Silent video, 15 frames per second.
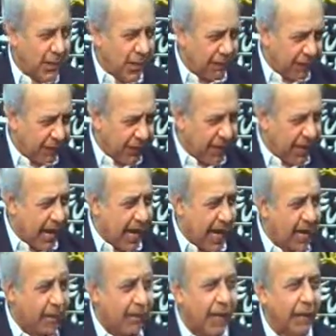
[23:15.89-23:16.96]
Every day
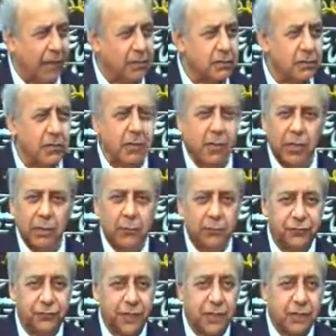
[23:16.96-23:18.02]
and night he
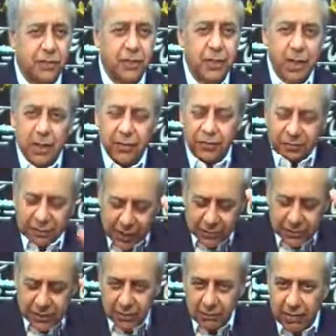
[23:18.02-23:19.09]
would finish a
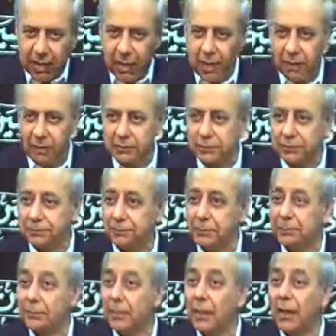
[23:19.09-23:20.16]
thousand rakat.
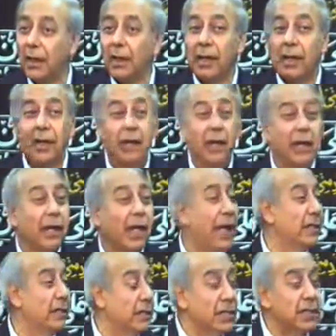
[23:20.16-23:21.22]

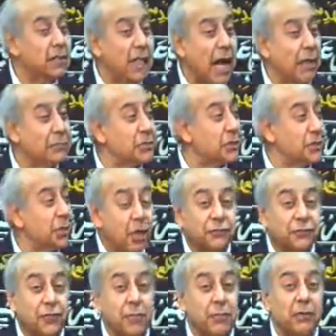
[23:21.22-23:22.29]
And this comes
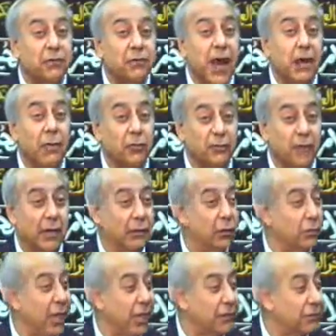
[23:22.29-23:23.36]
not from a friend of
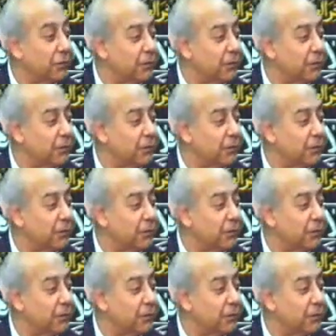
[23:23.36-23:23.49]
Ahlul Bayt.